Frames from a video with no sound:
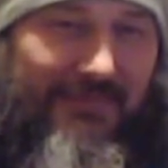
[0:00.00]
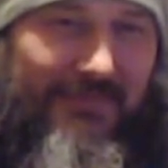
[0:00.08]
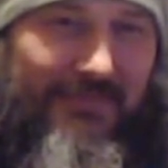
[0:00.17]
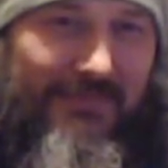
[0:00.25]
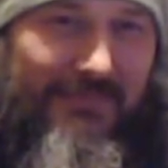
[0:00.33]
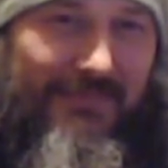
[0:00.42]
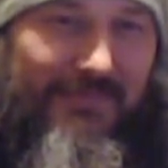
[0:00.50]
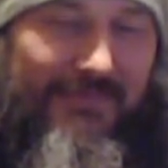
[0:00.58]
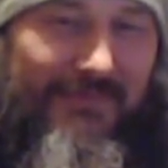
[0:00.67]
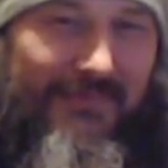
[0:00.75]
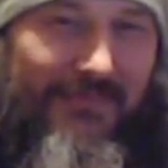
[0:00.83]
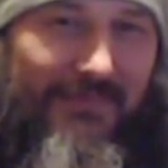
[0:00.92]

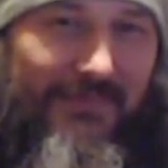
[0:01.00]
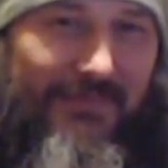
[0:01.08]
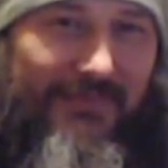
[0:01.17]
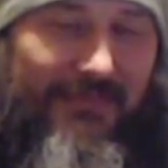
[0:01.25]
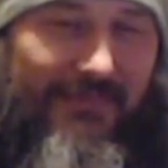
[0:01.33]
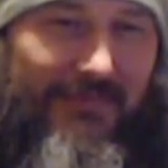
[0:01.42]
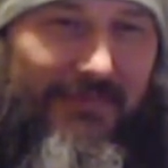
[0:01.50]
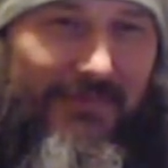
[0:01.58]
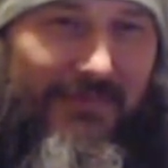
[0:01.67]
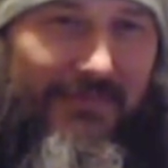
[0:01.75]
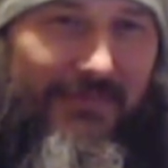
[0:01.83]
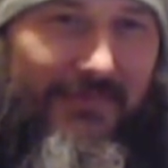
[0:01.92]

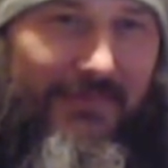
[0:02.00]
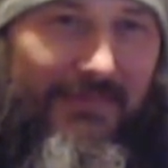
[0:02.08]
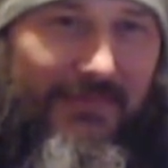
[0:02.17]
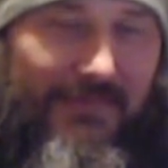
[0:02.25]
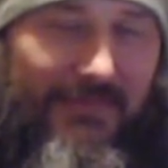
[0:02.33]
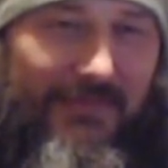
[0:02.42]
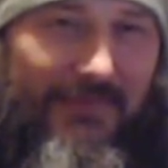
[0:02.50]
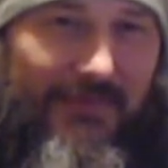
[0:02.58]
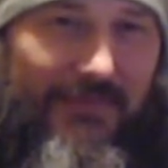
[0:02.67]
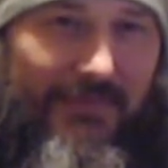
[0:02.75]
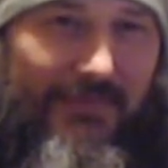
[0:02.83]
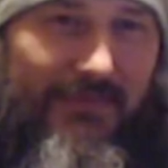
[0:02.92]

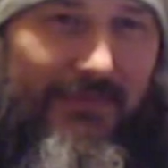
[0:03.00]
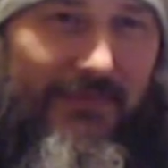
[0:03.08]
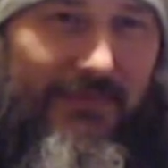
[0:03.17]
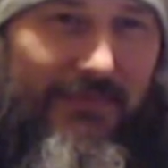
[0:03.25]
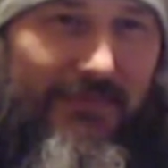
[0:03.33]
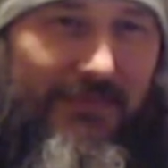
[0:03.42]
No words are spoken by the person on screen.